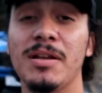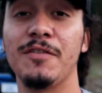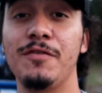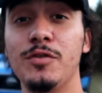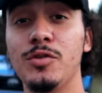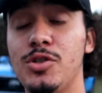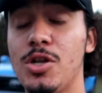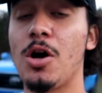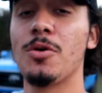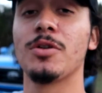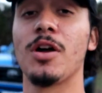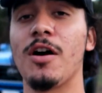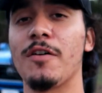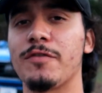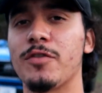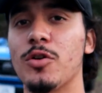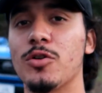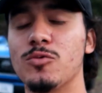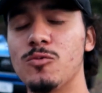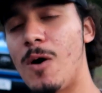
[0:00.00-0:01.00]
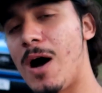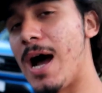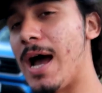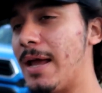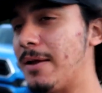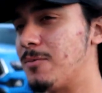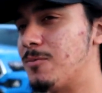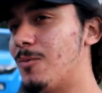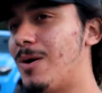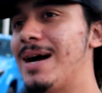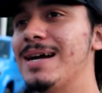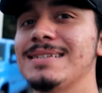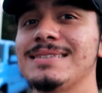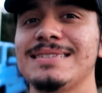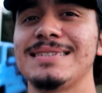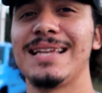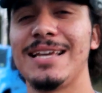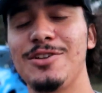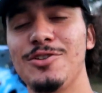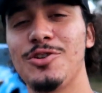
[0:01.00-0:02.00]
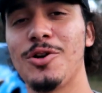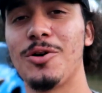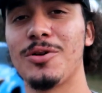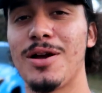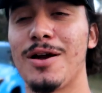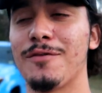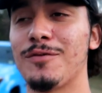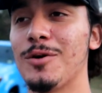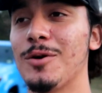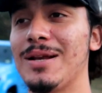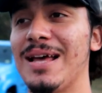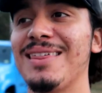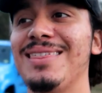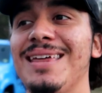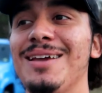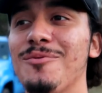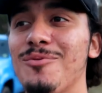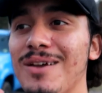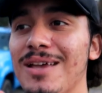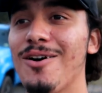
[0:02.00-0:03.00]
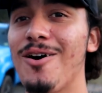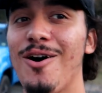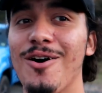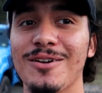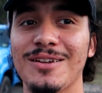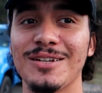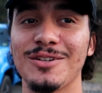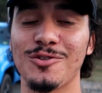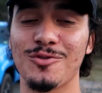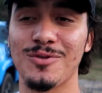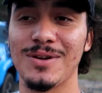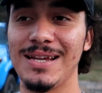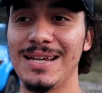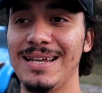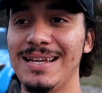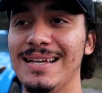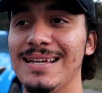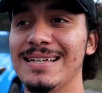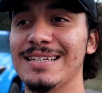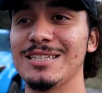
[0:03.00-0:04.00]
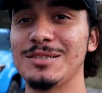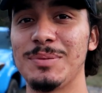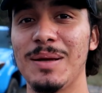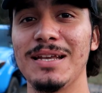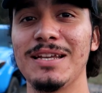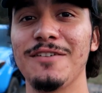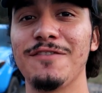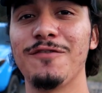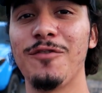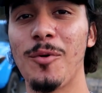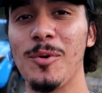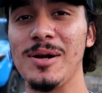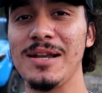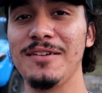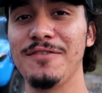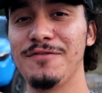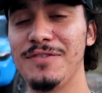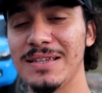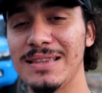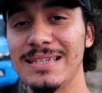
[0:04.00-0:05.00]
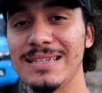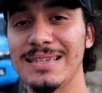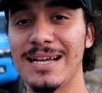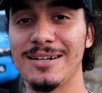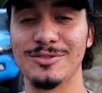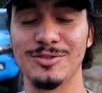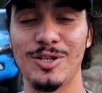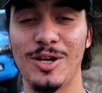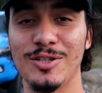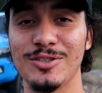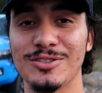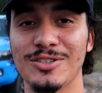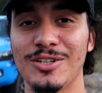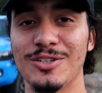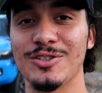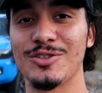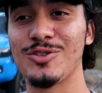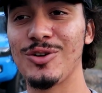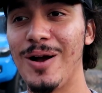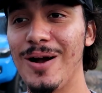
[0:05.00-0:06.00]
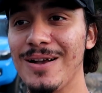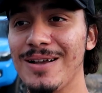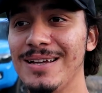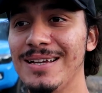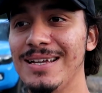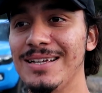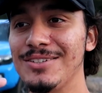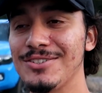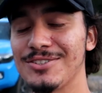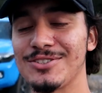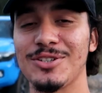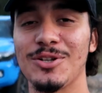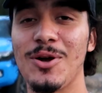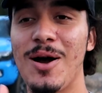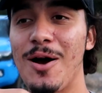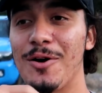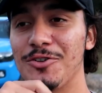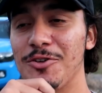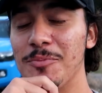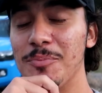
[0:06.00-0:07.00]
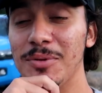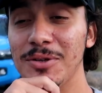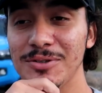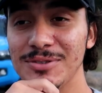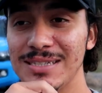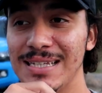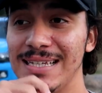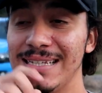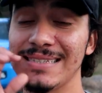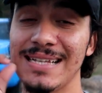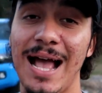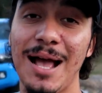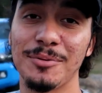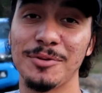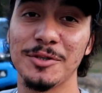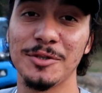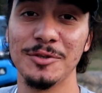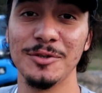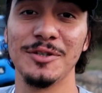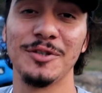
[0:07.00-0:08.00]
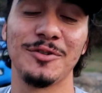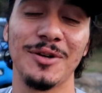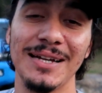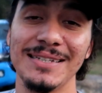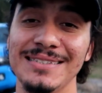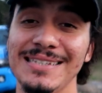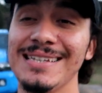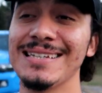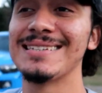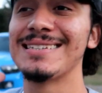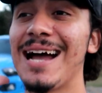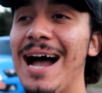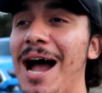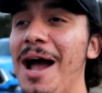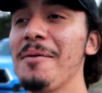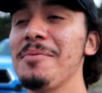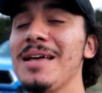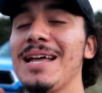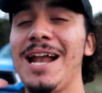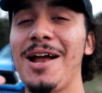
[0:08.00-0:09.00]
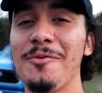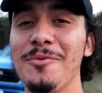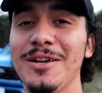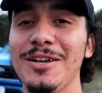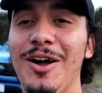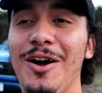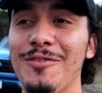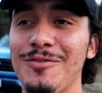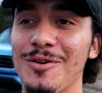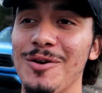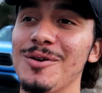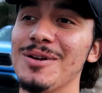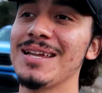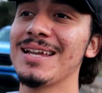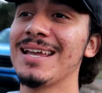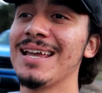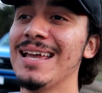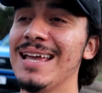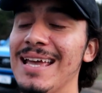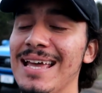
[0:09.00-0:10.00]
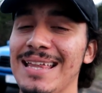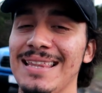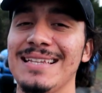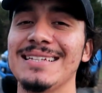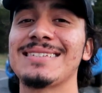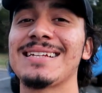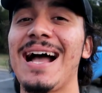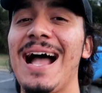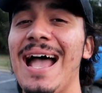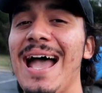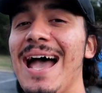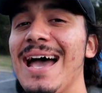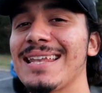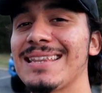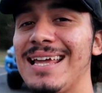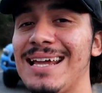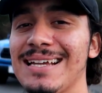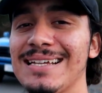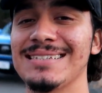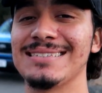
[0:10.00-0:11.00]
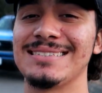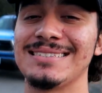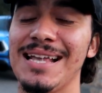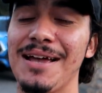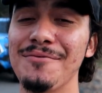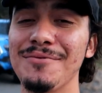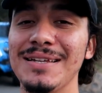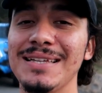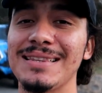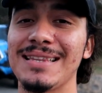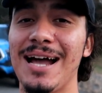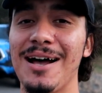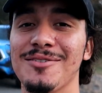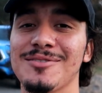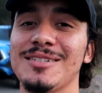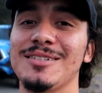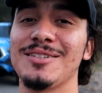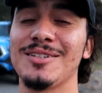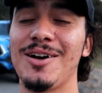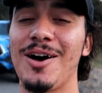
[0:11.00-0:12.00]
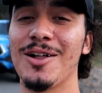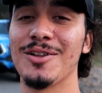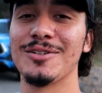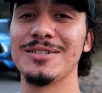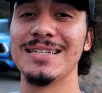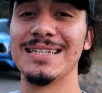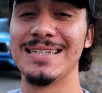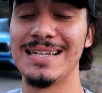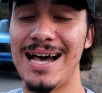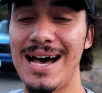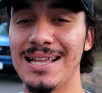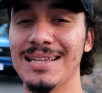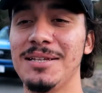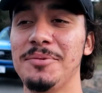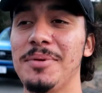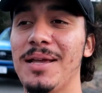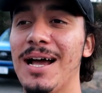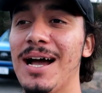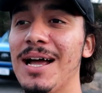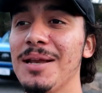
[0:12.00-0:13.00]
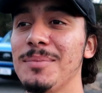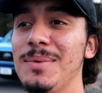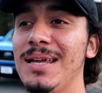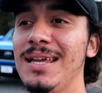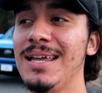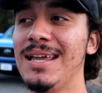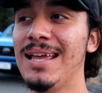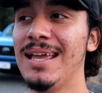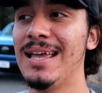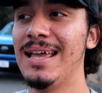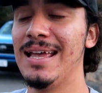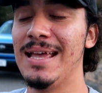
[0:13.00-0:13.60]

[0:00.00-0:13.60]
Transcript: But if you don't off-road, why? Why is it that you don't off-road? I think we all can agree spending $40,000, $50,000 on a truck just to go out and abuse it is absolutely crazy. The time that I went off-roading, this guy had like a $70,000 Denali behind me.